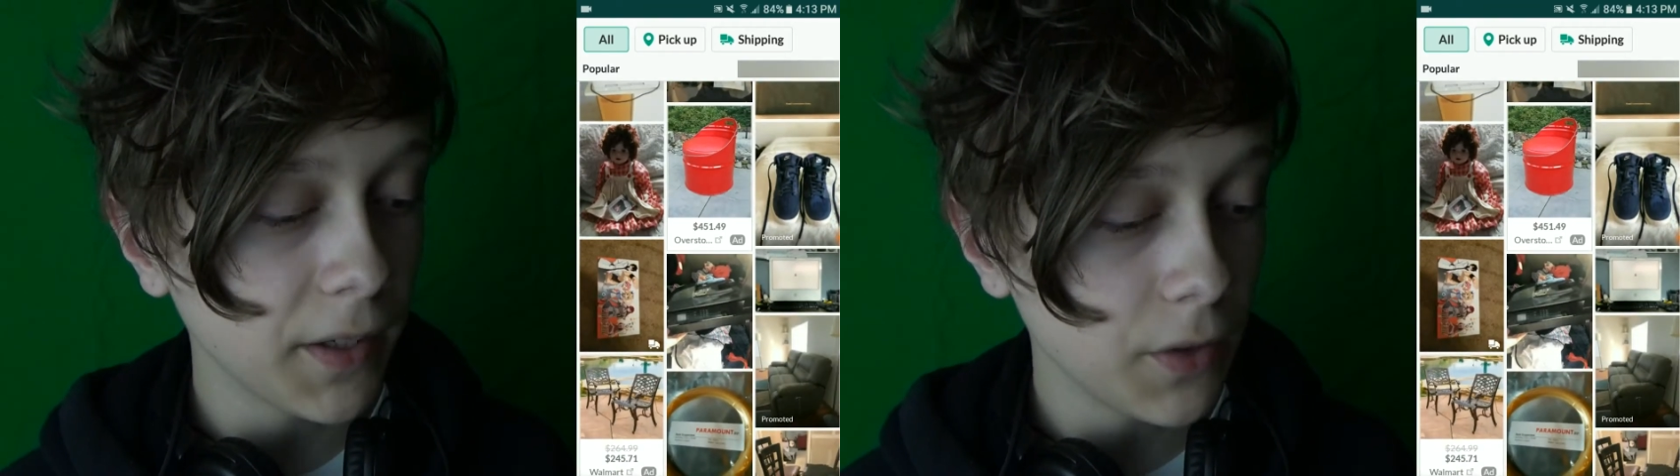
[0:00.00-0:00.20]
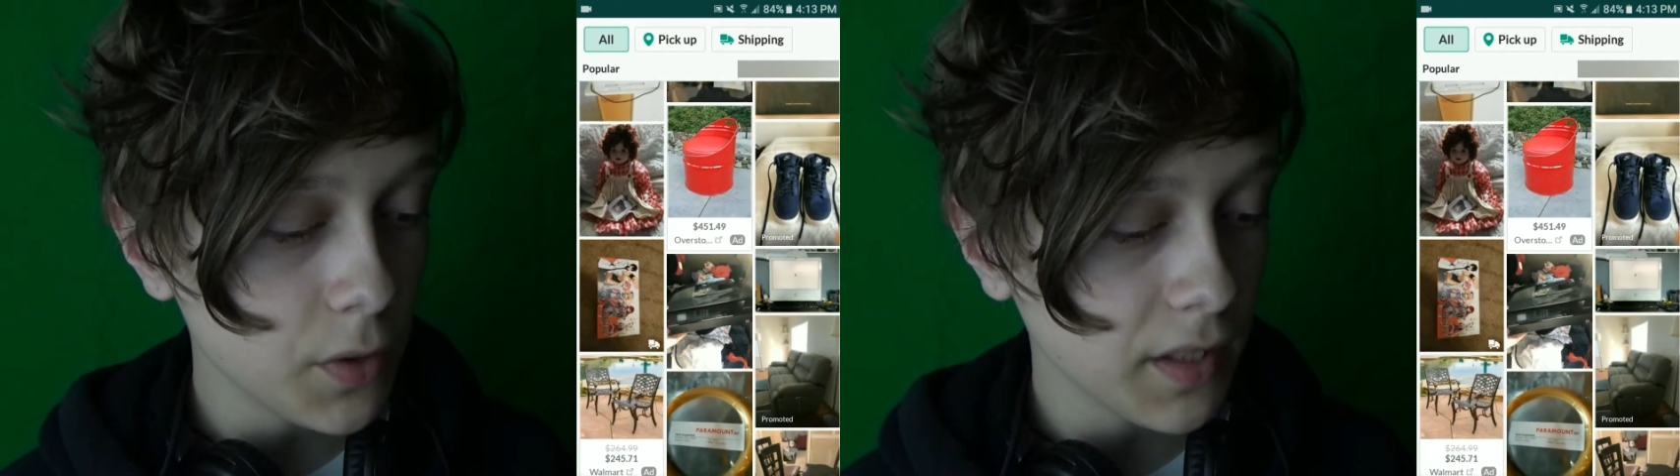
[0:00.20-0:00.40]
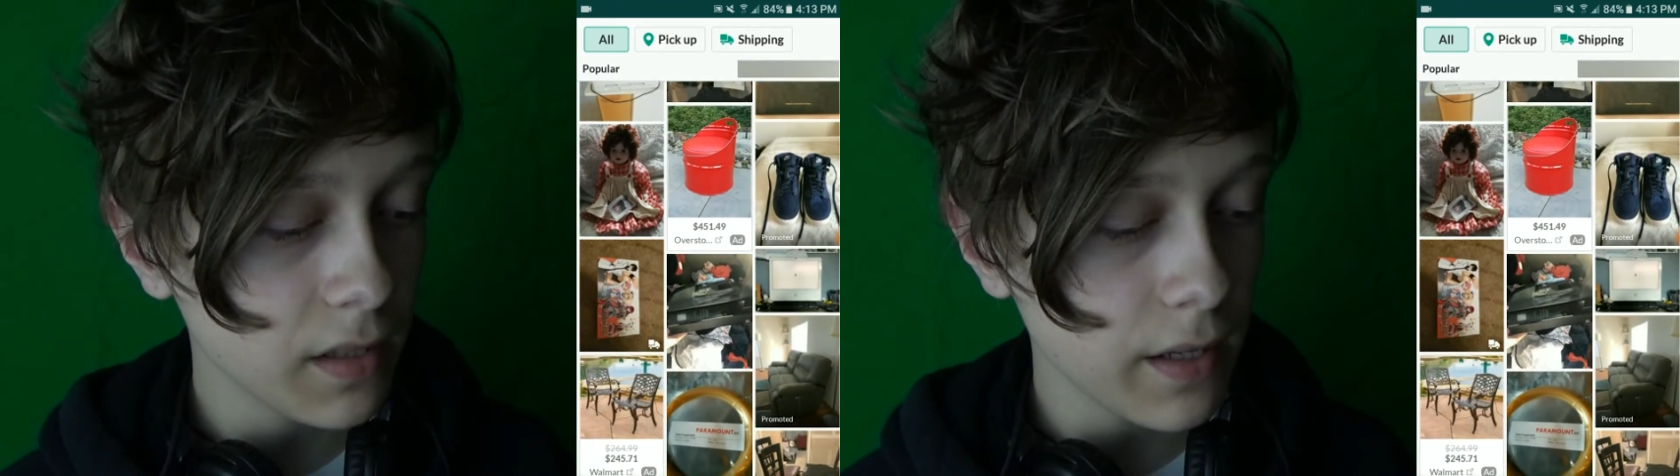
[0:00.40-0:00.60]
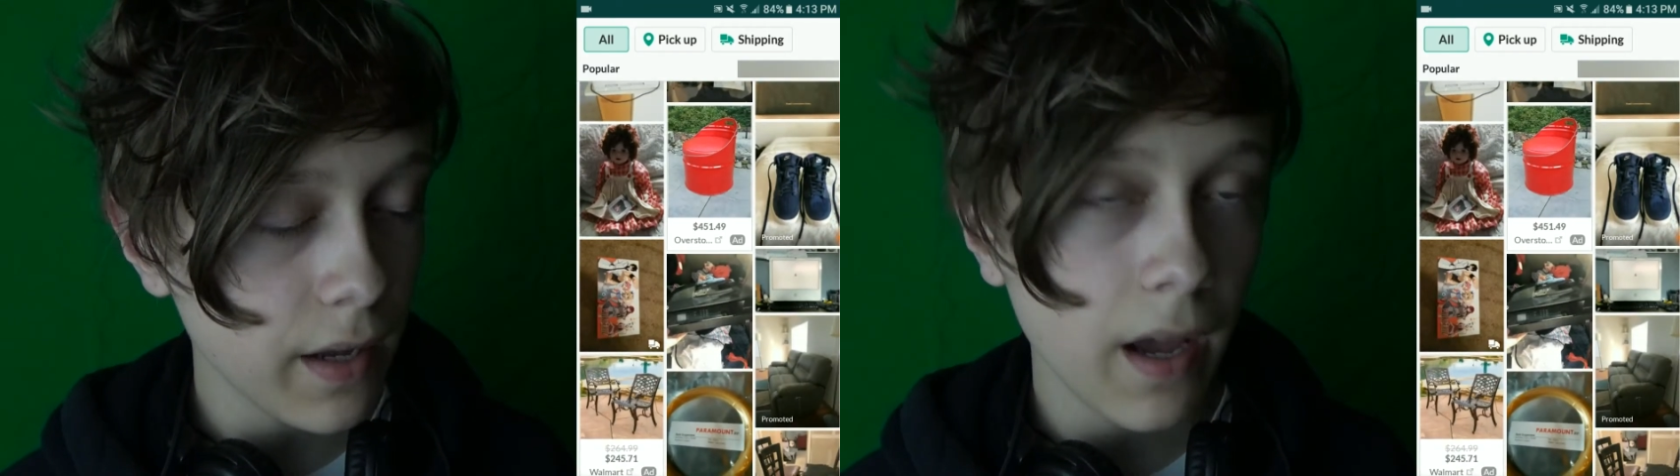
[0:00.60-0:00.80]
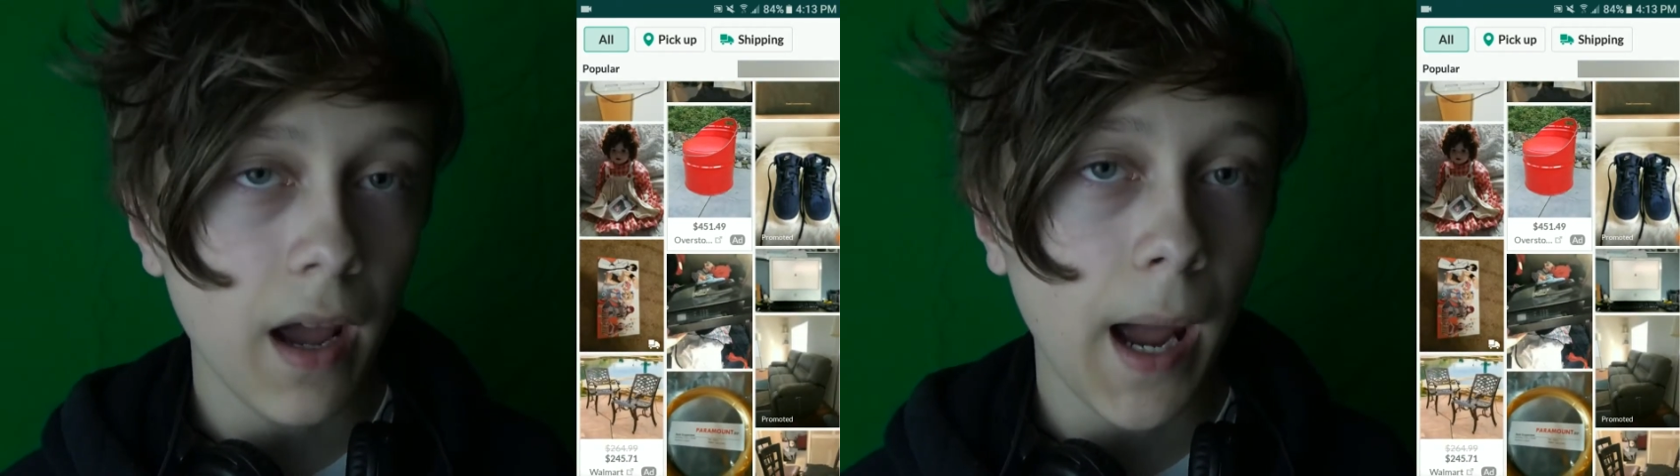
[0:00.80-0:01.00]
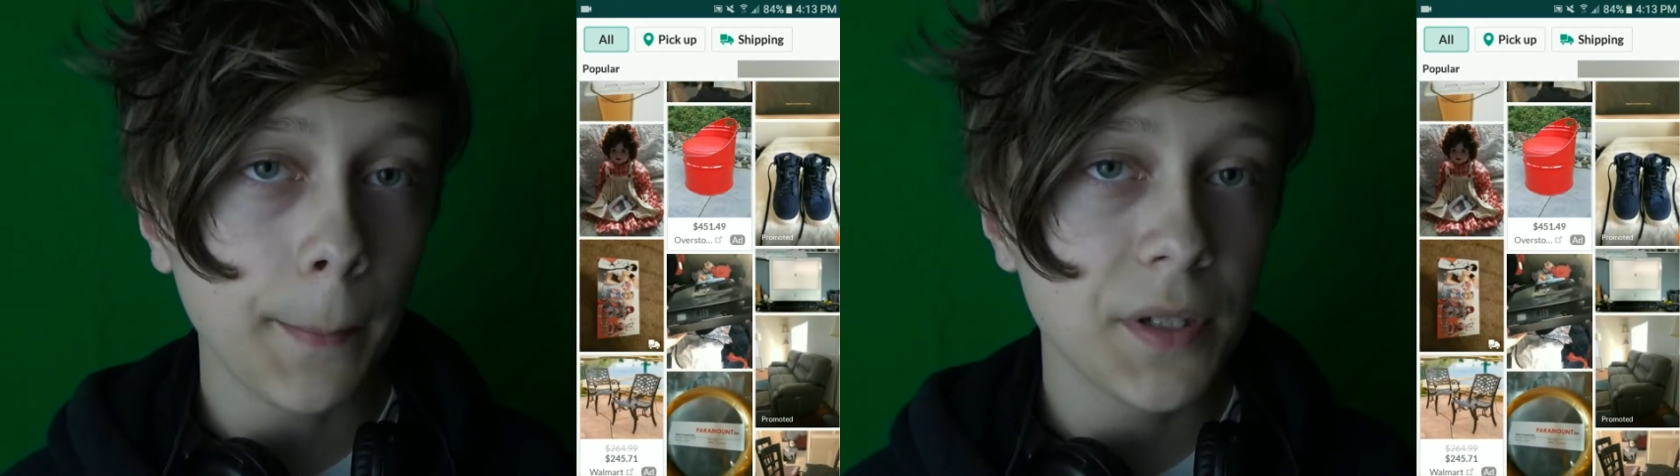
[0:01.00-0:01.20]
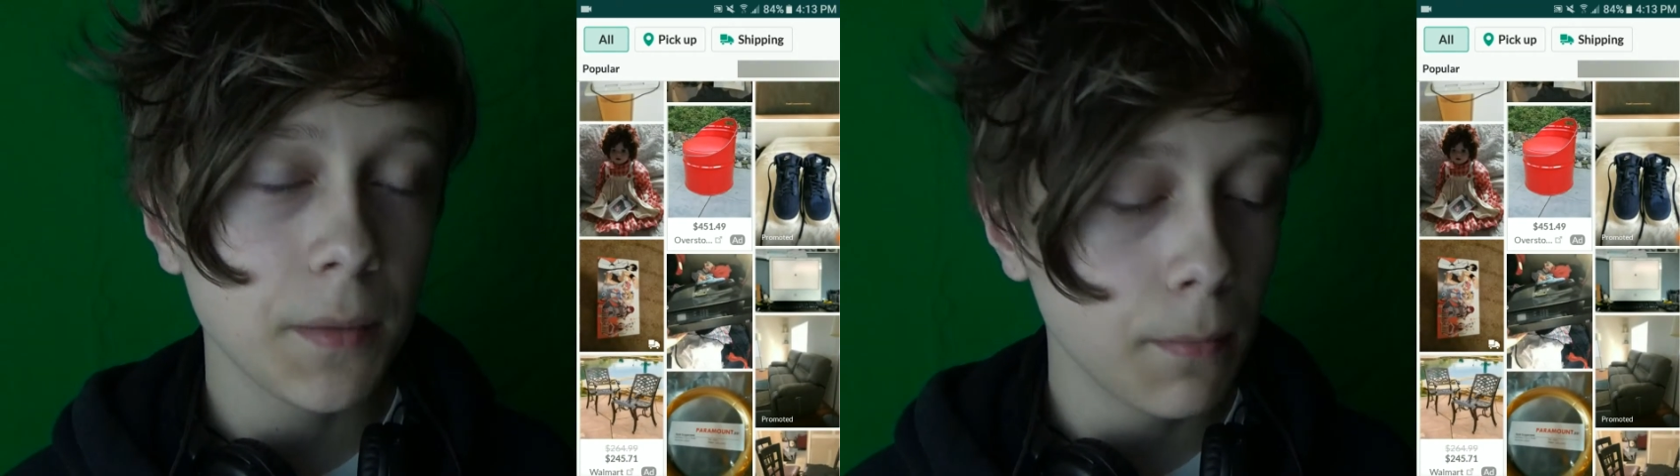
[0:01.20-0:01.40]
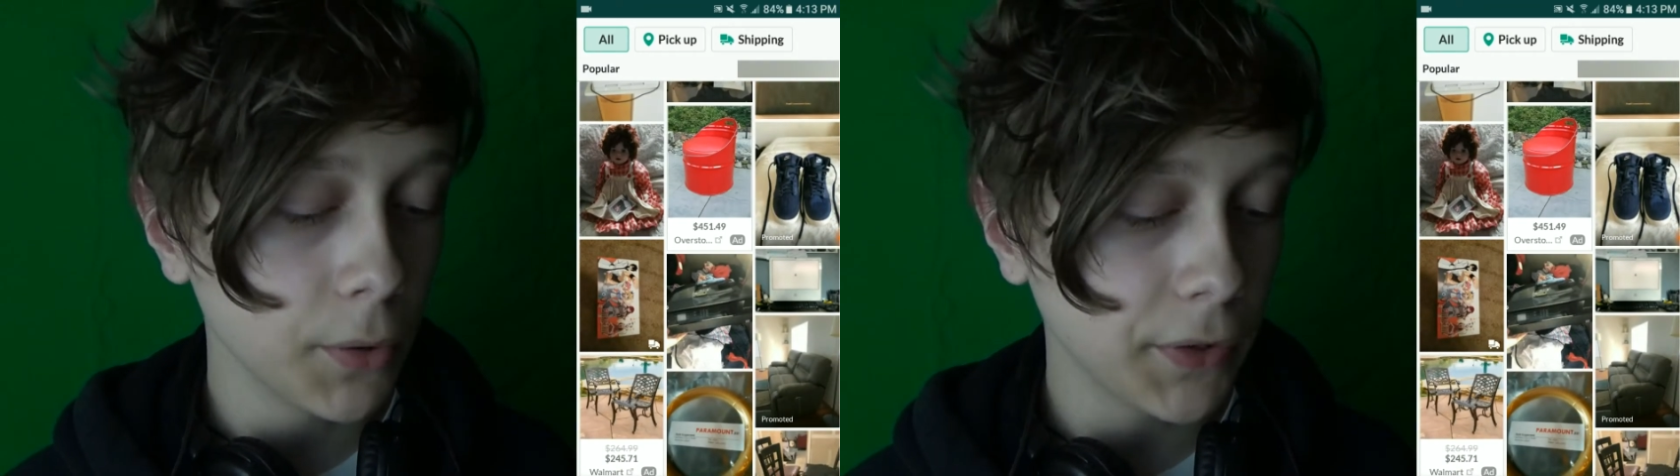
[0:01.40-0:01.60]
using the app's
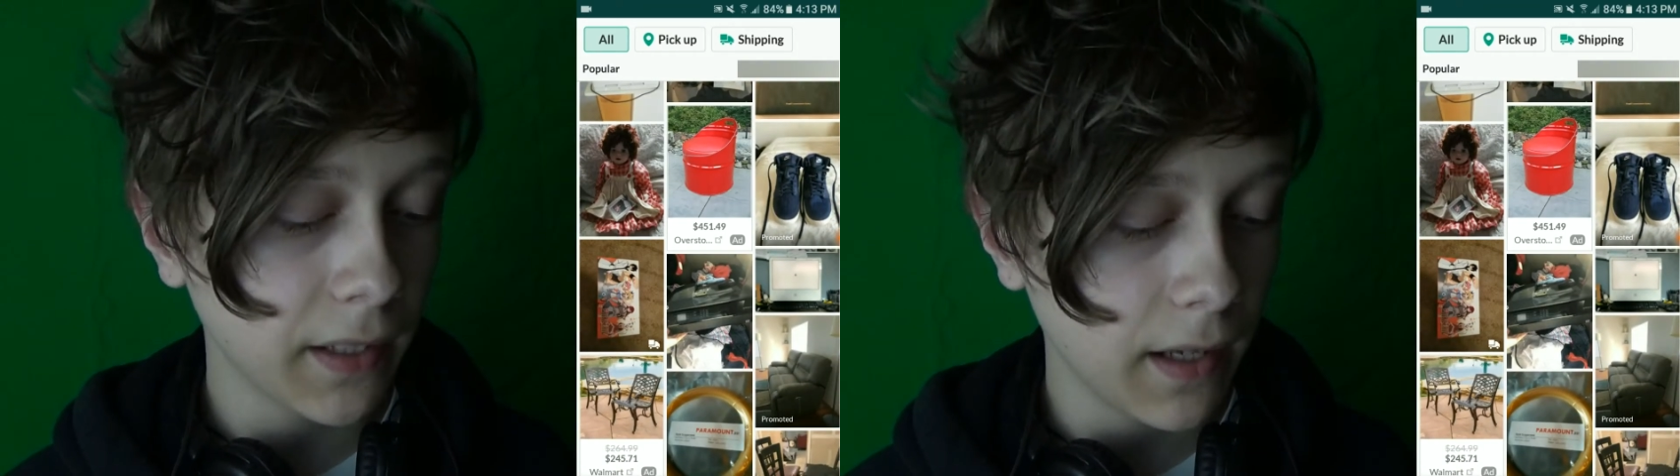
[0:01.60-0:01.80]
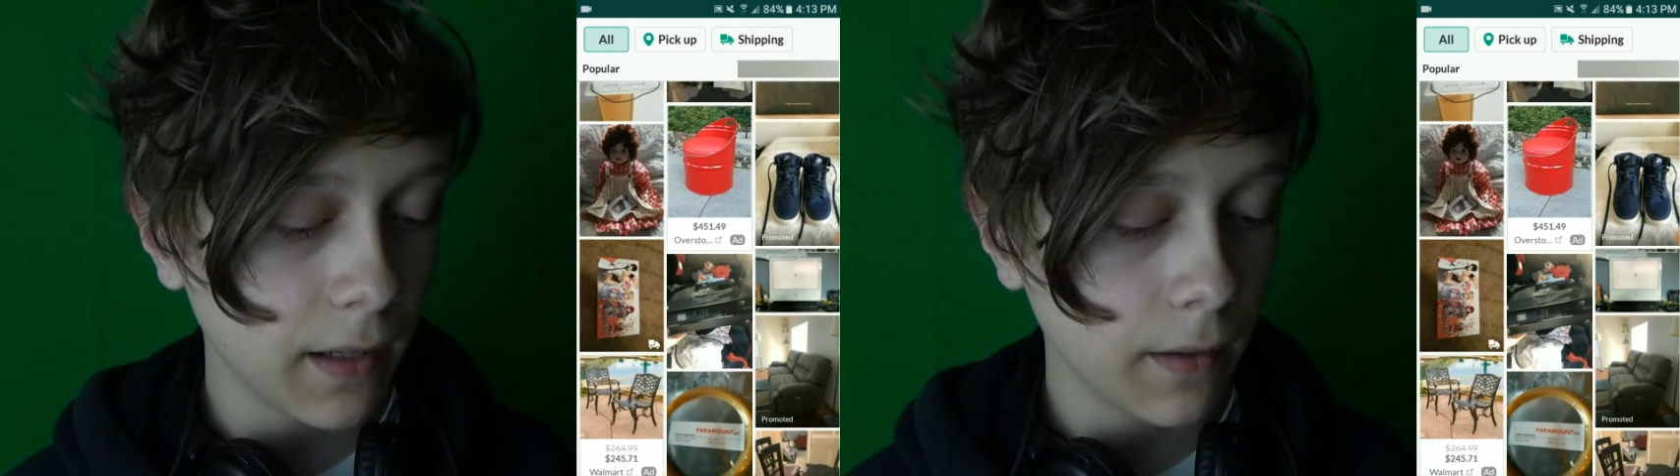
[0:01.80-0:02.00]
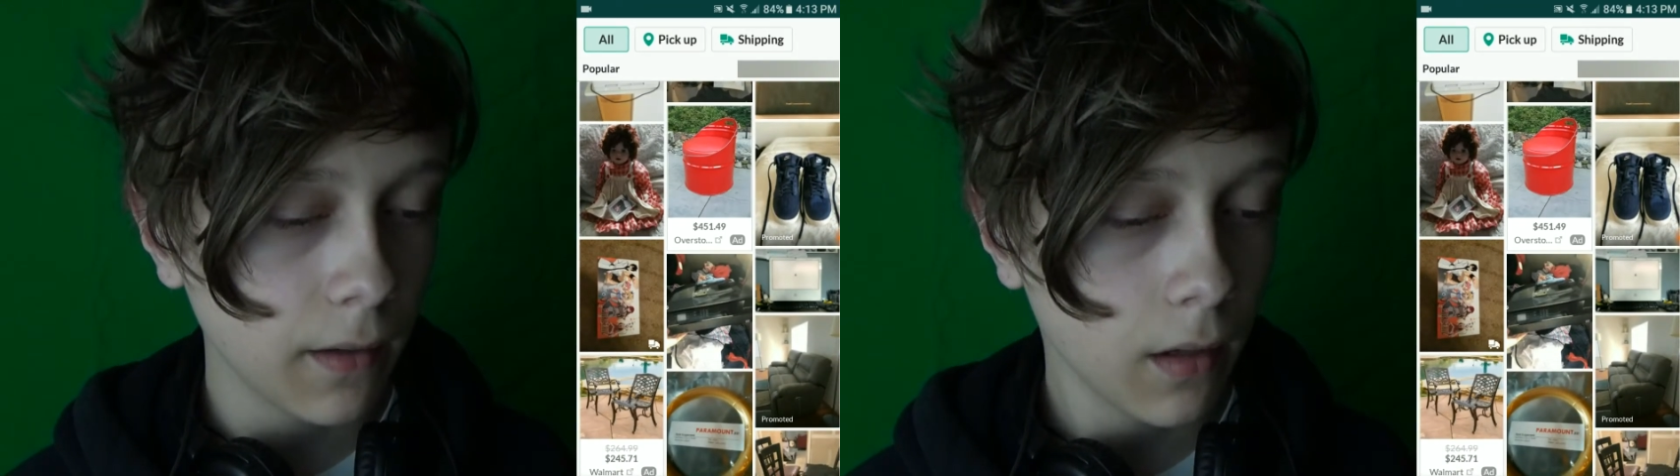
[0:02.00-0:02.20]
built-in